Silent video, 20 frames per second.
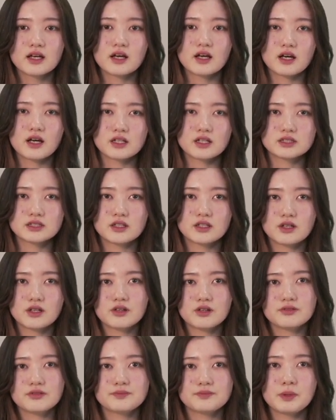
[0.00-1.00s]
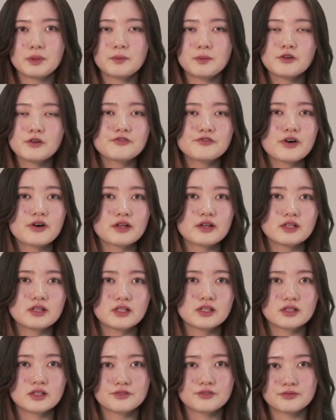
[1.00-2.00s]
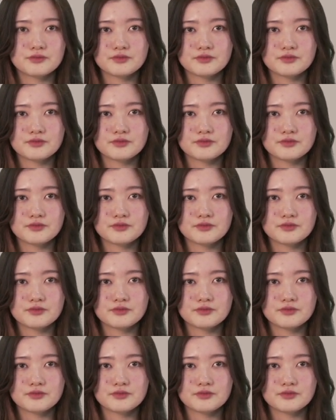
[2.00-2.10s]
Also, people find it